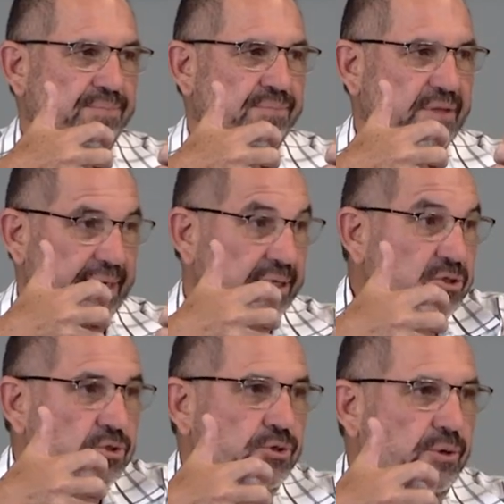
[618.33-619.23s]
That
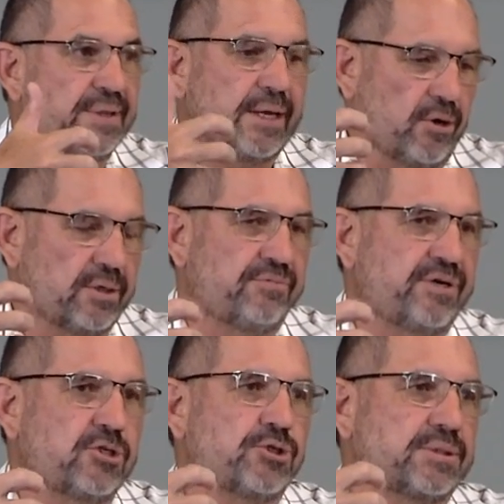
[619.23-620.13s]
is true, and there are
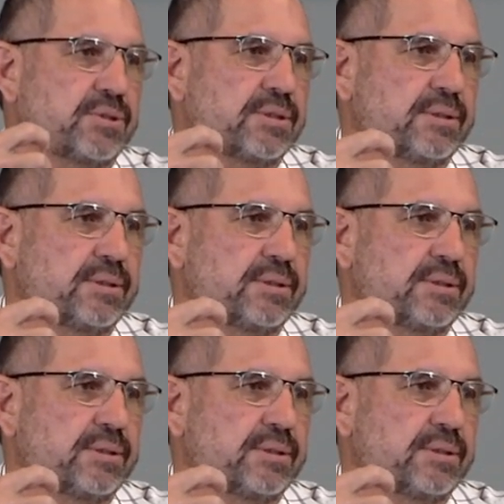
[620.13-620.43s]
divisions.